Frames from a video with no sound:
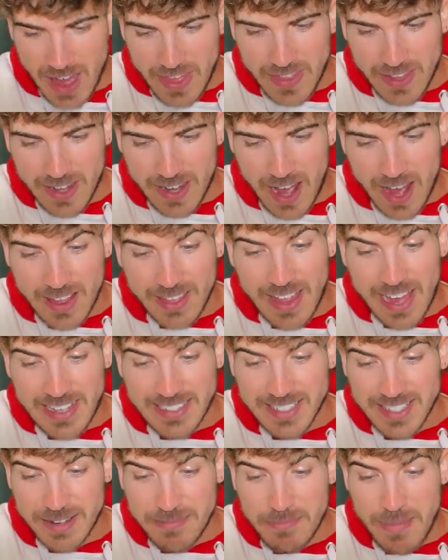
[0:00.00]
And then
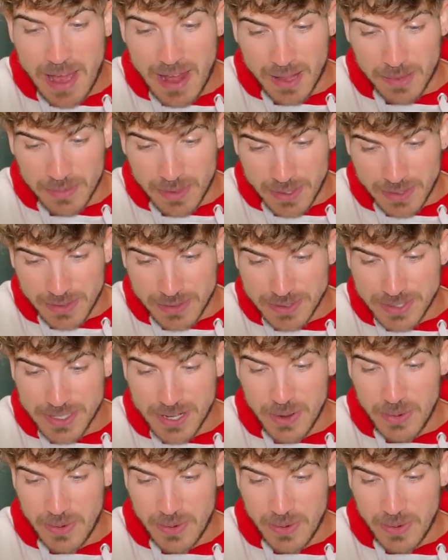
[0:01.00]
Alaskan Malamute,